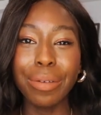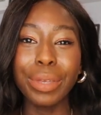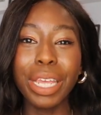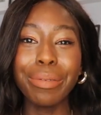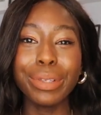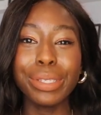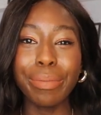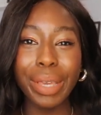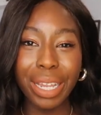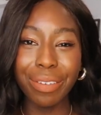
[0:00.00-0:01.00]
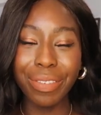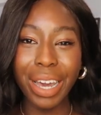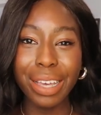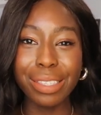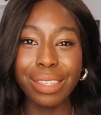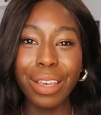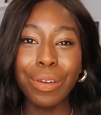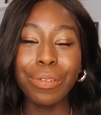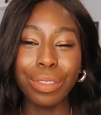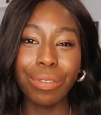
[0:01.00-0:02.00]
I've been able to manifest
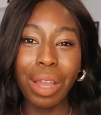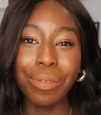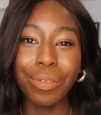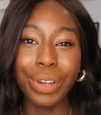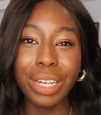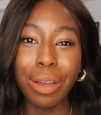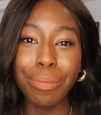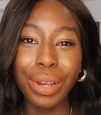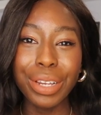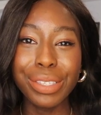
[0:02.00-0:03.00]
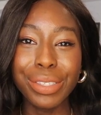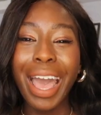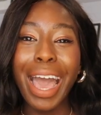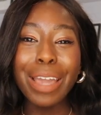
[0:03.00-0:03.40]
with Grabovoi numbers.